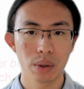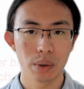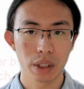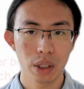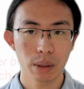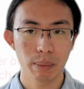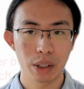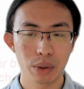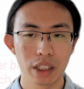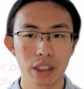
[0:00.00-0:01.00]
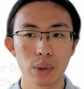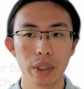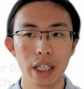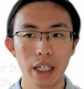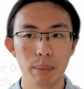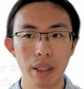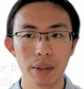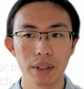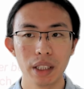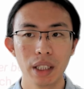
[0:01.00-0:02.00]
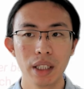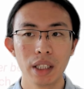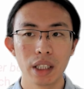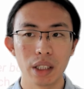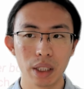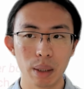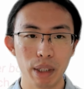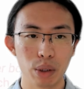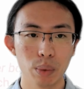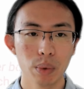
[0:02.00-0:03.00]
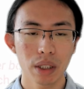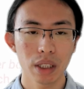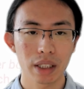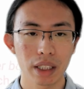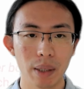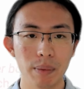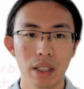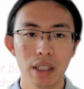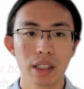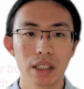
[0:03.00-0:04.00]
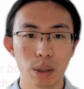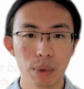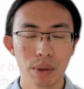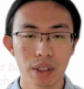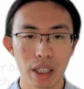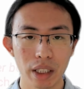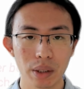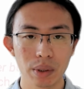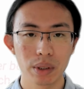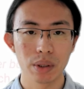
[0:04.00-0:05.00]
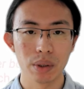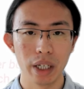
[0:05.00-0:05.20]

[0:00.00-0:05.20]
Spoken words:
the cost metrics we care about. You can measure work clock time, CPU cycles, or